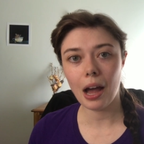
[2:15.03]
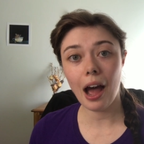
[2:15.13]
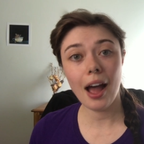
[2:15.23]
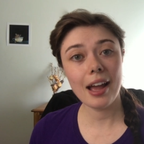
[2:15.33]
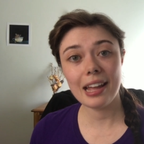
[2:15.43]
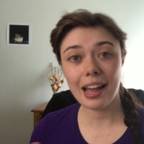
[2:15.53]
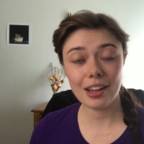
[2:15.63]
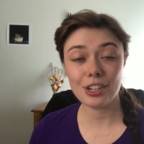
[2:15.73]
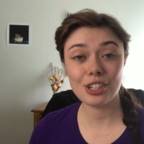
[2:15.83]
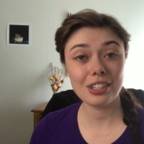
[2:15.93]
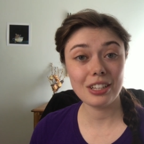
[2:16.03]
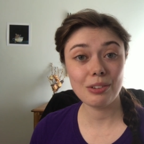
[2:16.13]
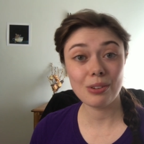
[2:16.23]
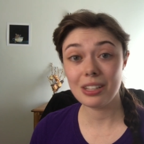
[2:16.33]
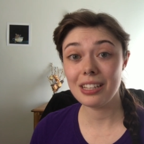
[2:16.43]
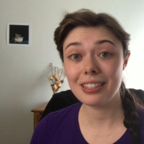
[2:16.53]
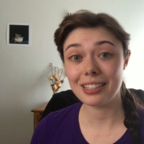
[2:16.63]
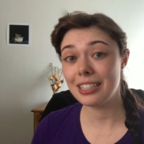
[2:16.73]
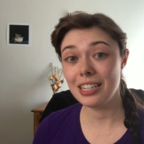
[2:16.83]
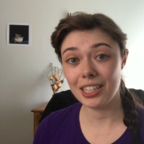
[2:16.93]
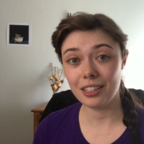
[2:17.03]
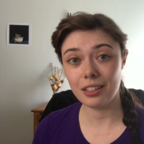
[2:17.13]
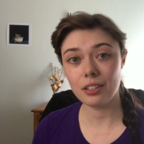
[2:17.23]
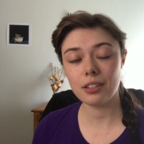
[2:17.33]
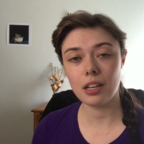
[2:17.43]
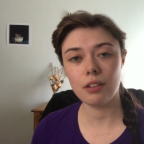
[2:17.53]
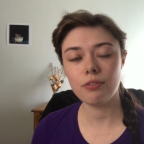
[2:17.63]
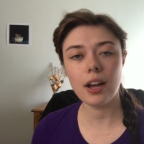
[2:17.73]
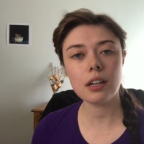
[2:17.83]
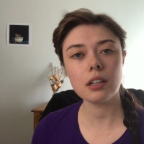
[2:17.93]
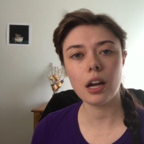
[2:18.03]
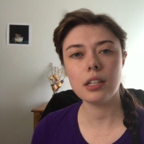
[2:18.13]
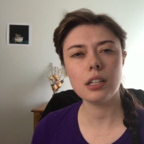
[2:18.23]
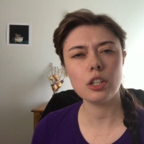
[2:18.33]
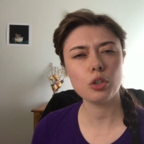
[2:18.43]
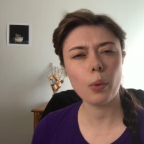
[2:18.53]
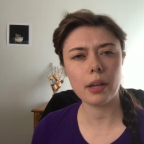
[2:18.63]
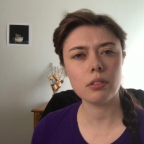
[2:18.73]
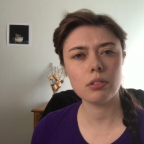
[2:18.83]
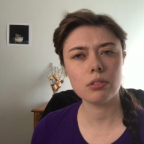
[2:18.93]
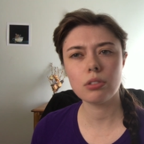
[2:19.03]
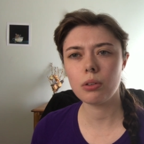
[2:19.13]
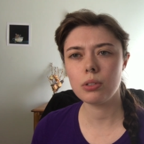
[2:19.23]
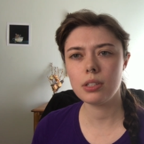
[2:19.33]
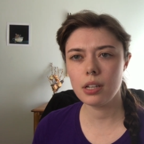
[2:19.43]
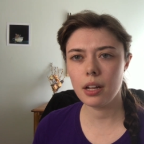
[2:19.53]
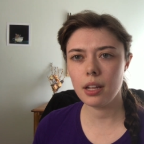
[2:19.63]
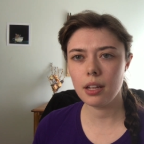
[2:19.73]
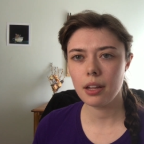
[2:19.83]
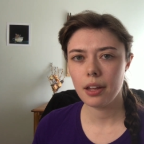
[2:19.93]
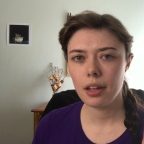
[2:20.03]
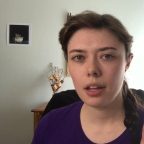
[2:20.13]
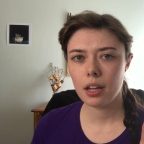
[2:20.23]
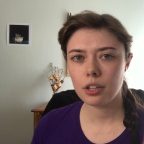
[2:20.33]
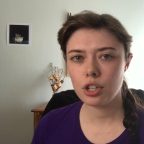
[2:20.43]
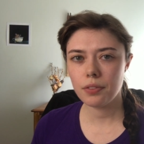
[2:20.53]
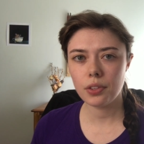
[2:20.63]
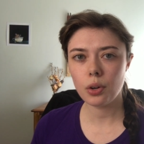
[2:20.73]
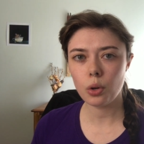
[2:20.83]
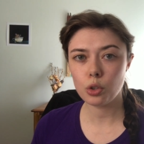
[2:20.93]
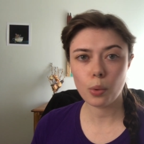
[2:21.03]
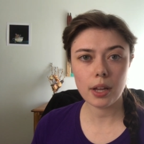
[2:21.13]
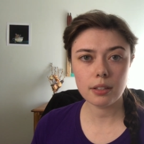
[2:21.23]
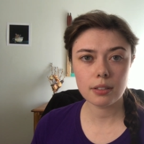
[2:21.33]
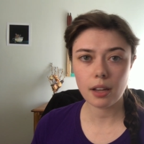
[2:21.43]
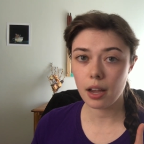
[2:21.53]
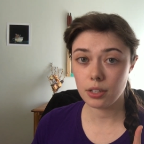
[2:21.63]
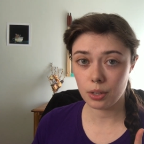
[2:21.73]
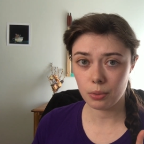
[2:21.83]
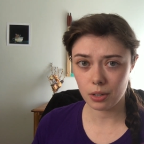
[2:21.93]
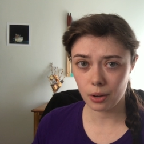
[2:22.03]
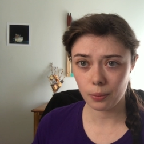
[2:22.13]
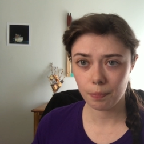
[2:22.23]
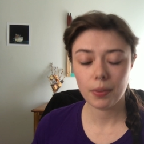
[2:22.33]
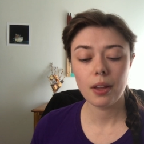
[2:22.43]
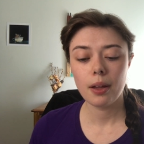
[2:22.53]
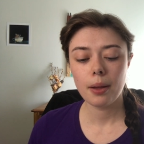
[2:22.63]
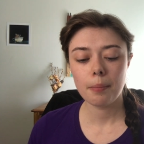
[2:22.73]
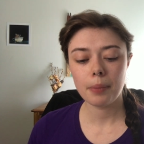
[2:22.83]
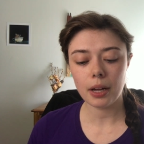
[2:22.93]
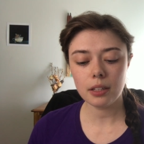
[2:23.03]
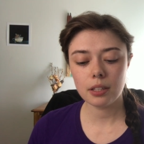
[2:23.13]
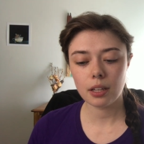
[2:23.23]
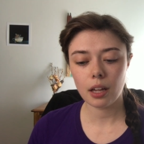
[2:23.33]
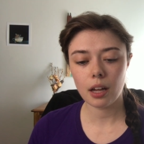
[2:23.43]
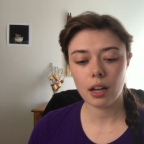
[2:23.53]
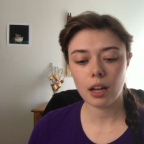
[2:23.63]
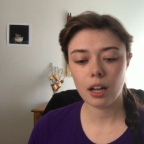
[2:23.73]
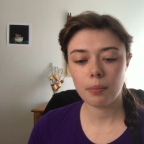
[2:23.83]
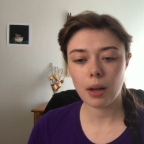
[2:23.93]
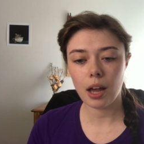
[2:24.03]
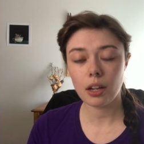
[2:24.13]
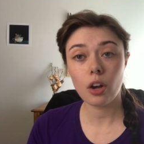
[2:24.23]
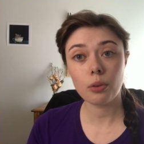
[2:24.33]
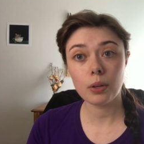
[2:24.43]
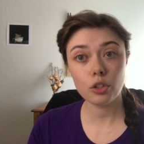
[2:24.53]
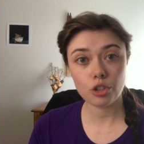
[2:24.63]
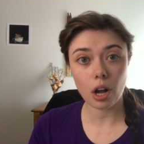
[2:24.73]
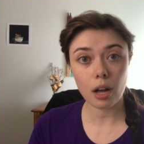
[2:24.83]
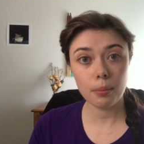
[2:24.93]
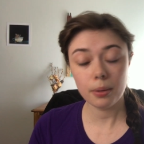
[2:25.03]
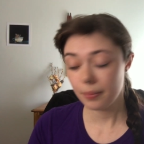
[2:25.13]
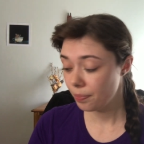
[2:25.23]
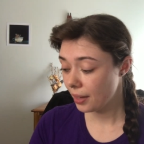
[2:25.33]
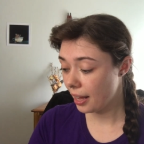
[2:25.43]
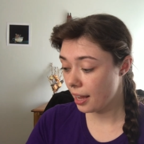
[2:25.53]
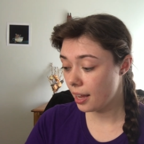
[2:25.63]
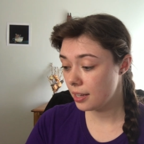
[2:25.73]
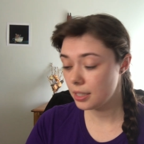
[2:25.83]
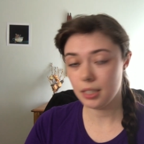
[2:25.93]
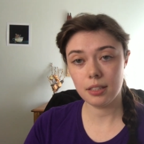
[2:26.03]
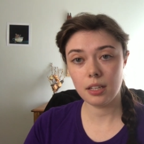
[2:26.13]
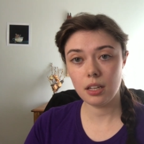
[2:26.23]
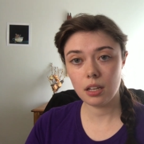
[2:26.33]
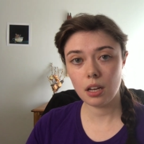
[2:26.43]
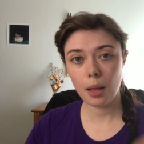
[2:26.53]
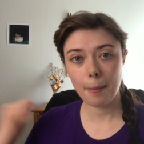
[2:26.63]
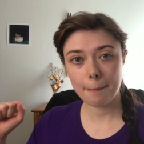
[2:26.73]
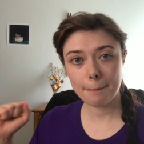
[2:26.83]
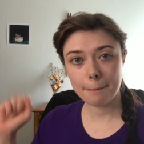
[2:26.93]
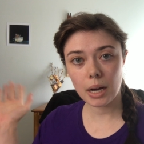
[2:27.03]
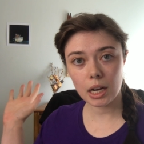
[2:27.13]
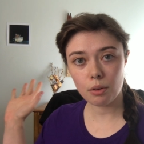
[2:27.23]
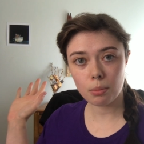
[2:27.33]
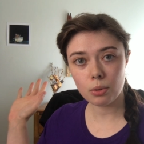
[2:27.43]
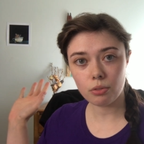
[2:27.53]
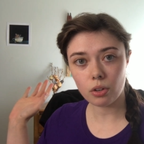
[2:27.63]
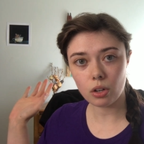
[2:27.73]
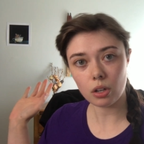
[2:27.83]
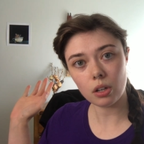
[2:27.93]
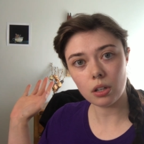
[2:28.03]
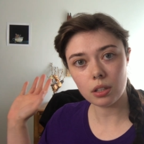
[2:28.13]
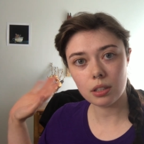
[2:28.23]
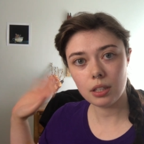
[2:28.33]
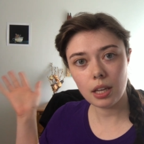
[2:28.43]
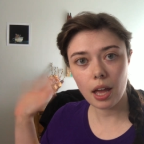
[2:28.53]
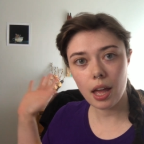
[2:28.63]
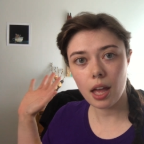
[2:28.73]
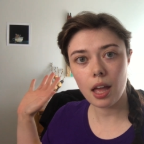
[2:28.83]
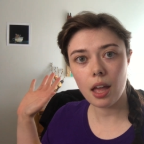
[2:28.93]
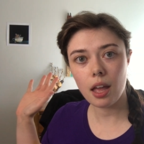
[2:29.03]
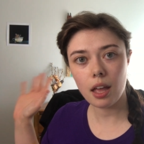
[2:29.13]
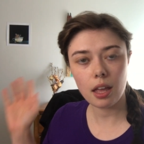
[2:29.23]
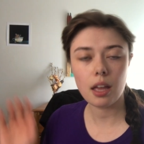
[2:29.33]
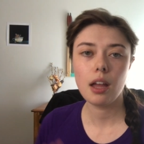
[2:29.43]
I actually really succeeded in this. In fact, I did it twice. So did I achieve the goal twice? I don't know. But I got a real job, and it's in body removal. Yay!